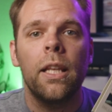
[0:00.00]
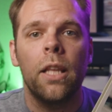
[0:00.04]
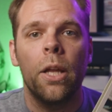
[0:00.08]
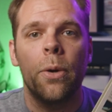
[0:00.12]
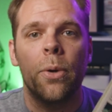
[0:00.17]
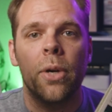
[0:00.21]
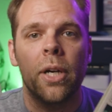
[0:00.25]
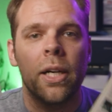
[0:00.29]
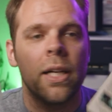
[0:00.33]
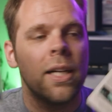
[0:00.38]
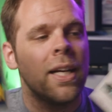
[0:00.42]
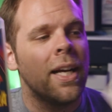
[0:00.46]

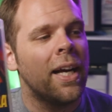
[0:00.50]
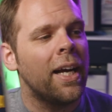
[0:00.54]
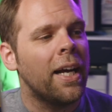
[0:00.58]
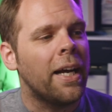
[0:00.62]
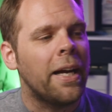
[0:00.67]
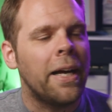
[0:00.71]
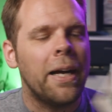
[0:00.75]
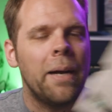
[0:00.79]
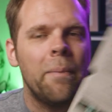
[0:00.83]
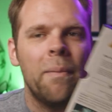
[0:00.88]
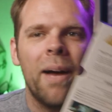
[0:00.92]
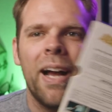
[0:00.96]
loader.
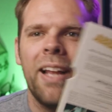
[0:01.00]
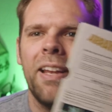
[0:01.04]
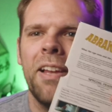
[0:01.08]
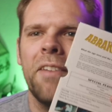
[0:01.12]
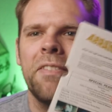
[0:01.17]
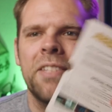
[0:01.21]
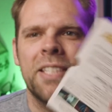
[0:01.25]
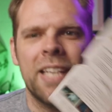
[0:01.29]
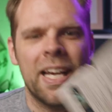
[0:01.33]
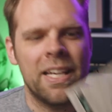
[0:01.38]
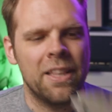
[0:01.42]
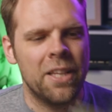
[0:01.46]
Um, I
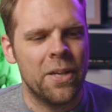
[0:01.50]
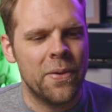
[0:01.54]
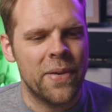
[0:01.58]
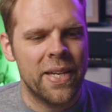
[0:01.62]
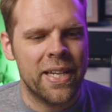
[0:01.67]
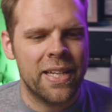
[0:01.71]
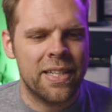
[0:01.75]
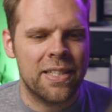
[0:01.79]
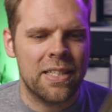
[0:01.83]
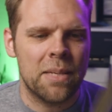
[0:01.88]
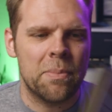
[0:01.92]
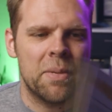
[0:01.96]
love side
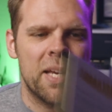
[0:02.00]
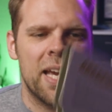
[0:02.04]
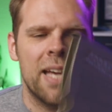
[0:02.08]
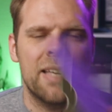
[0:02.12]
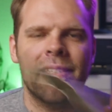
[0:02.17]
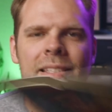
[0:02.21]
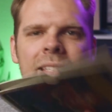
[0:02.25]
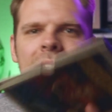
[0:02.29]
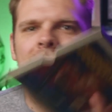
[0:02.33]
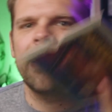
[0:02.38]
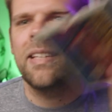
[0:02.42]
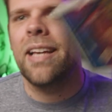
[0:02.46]
loading
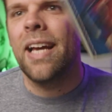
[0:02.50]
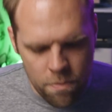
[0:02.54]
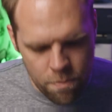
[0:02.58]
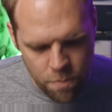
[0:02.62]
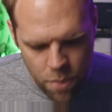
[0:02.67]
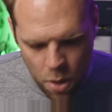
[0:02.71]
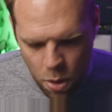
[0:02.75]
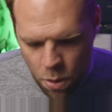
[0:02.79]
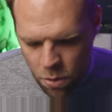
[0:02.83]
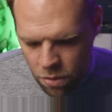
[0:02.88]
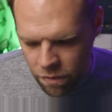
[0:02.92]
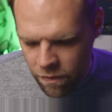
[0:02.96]
slipcases.
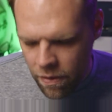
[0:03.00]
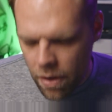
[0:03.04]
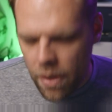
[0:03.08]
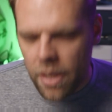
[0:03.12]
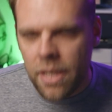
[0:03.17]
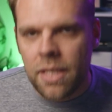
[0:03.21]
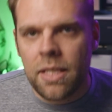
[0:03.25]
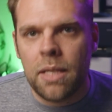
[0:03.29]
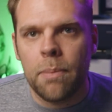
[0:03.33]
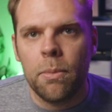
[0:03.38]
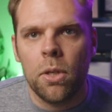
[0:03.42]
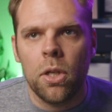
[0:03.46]
Both very
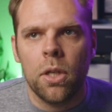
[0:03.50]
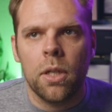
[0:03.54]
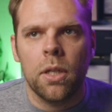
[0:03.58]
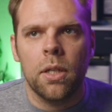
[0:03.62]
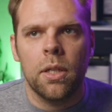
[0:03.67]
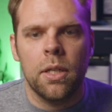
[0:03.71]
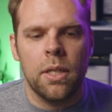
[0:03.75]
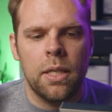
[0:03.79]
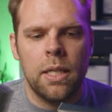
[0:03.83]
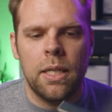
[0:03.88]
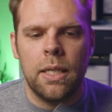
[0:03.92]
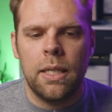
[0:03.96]

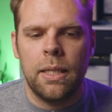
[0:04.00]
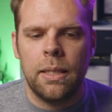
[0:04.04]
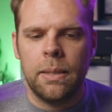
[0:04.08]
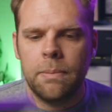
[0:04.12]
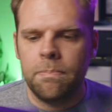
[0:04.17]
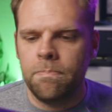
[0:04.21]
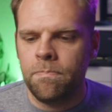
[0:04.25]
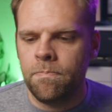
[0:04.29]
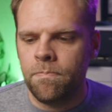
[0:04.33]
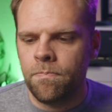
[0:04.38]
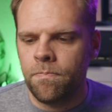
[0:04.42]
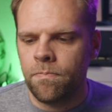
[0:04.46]
similar
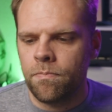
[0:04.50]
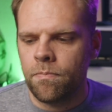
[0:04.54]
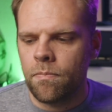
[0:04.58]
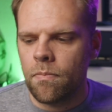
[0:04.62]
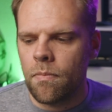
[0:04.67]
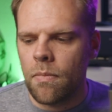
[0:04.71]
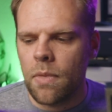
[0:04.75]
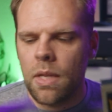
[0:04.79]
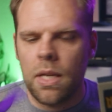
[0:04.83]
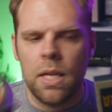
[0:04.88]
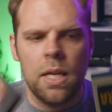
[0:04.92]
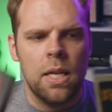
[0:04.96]
um,
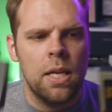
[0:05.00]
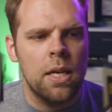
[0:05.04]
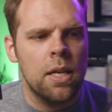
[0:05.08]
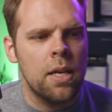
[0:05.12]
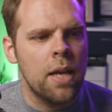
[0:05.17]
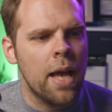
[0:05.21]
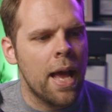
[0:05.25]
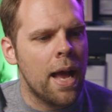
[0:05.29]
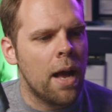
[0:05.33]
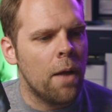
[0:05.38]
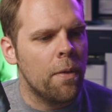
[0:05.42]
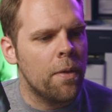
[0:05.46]

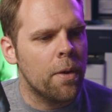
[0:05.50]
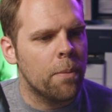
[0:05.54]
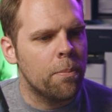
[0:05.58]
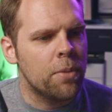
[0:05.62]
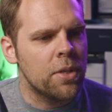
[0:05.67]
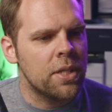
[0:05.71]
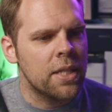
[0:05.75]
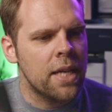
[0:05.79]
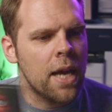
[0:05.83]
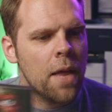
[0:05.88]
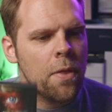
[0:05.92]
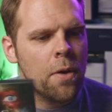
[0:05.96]
in how they're
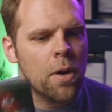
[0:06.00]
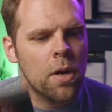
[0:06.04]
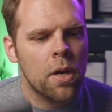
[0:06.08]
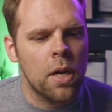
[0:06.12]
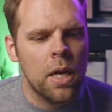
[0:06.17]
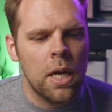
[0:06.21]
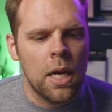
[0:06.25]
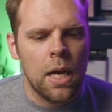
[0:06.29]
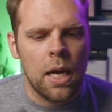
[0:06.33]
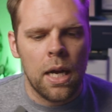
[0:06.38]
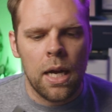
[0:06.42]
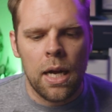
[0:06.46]
put together.
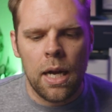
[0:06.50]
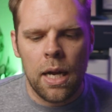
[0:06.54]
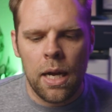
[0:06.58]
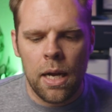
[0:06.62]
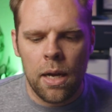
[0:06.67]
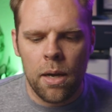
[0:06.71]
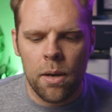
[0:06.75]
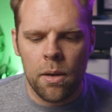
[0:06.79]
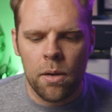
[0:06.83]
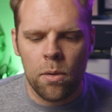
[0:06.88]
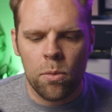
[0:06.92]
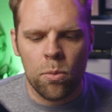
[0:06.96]

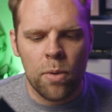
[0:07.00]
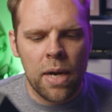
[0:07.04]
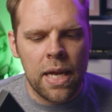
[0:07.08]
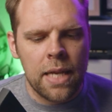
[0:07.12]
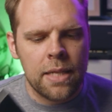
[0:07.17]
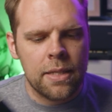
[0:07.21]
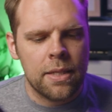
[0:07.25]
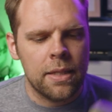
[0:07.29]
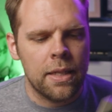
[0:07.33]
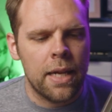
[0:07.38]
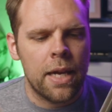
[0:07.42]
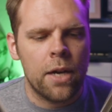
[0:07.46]
Uh,
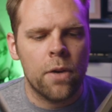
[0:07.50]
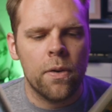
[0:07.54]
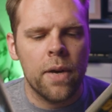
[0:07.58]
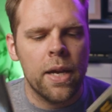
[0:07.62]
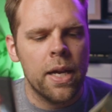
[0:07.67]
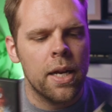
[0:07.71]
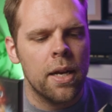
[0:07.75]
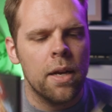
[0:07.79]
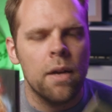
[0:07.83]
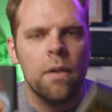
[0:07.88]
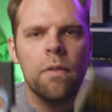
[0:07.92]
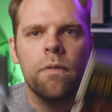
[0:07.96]
raised
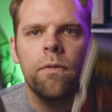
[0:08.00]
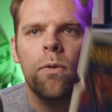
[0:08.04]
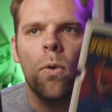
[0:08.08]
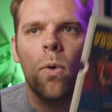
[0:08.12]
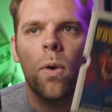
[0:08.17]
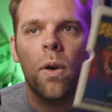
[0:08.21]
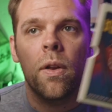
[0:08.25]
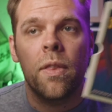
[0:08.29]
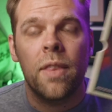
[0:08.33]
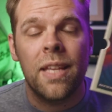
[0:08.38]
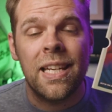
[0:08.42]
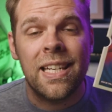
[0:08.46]
lettering
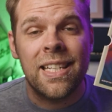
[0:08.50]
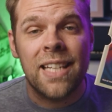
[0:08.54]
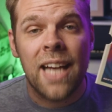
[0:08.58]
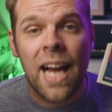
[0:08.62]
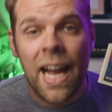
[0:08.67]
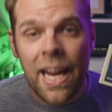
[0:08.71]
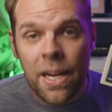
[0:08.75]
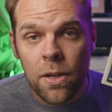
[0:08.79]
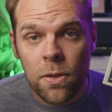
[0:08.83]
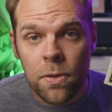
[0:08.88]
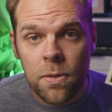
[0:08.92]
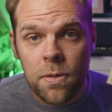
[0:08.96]
for the
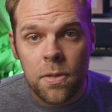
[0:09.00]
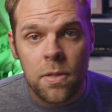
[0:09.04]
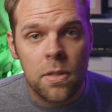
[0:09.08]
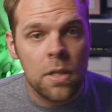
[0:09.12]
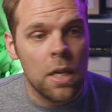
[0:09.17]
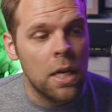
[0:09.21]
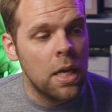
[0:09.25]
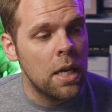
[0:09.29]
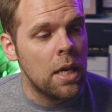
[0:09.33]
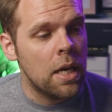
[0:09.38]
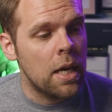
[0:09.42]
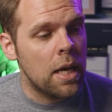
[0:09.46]
titles.
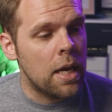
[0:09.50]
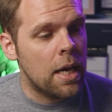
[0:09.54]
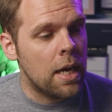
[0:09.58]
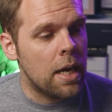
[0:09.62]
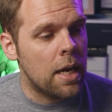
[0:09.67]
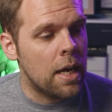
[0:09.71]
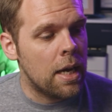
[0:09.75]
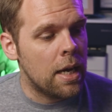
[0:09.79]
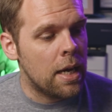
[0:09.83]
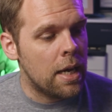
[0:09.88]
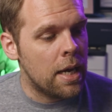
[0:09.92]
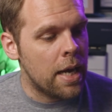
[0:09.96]

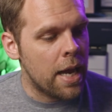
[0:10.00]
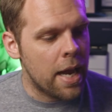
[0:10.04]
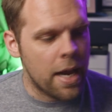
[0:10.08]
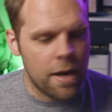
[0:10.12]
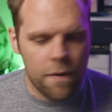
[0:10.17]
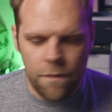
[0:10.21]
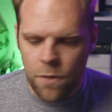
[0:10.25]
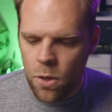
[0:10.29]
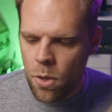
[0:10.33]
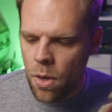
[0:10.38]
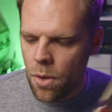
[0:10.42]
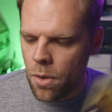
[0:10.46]
Uh, and
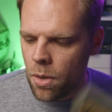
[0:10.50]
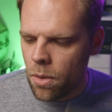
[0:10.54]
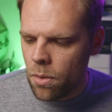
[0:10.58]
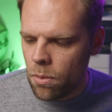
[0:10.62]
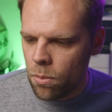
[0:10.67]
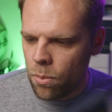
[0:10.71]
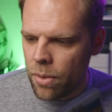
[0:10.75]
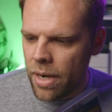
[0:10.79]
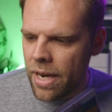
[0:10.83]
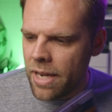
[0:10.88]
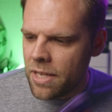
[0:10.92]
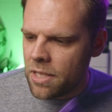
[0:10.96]
a few other
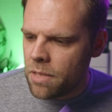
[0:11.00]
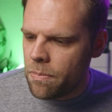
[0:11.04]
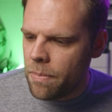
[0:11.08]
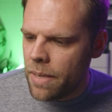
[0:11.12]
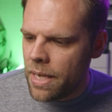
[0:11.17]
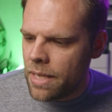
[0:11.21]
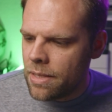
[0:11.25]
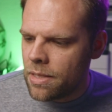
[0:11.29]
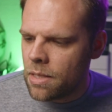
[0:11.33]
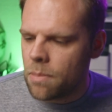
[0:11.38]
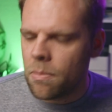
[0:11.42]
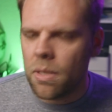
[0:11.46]
raised
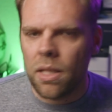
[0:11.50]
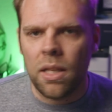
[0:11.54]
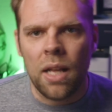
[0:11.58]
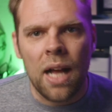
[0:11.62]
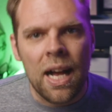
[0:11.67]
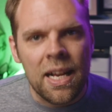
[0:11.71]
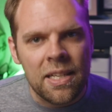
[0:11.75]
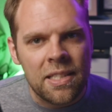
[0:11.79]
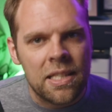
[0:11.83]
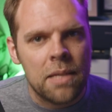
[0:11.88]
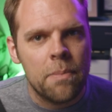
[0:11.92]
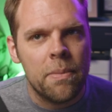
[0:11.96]
bits, some
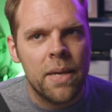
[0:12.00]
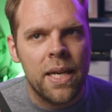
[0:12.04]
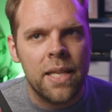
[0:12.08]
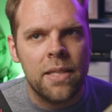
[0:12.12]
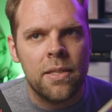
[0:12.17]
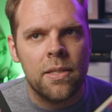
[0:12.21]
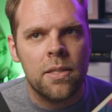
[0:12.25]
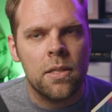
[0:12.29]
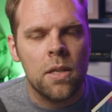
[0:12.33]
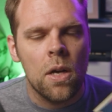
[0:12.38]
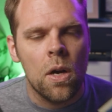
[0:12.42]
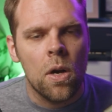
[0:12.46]
glossy
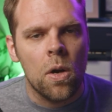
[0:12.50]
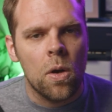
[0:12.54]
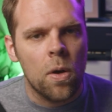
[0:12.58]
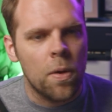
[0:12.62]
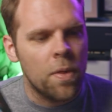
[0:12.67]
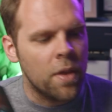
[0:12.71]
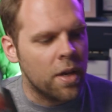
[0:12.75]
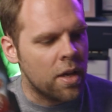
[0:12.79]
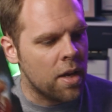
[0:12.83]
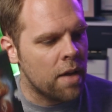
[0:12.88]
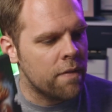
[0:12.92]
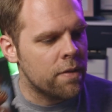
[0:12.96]
bits on
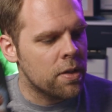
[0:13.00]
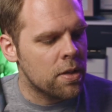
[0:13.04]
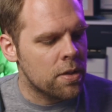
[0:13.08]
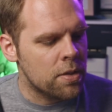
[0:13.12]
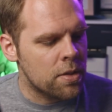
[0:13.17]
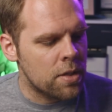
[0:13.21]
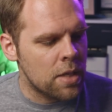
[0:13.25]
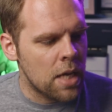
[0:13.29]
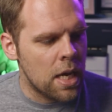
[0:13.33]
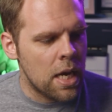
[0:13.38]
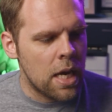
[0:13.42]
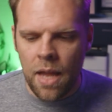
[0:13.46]
the
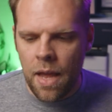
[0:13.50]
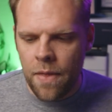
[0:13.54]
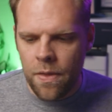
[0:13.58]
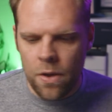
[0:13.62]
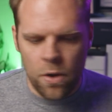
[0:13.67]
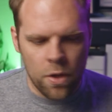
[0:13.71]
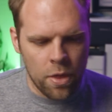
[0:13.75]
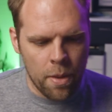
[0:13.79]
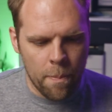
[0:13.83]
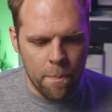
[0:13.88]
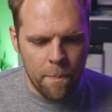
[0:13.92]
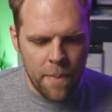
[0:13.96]
covers. And then
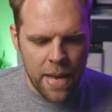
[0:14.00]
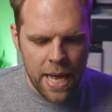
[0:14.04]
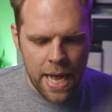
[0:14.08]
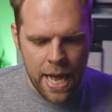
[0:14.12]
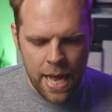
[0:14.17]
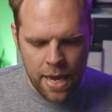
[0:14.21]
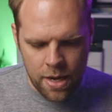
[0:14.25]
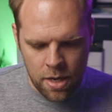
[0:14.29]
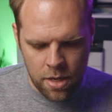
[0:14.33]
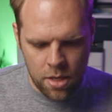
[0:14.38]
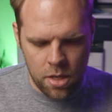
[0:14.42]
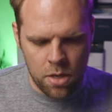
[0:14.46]
on the
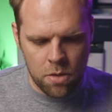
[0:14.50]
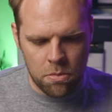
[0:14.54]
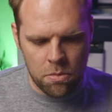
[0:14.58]
back,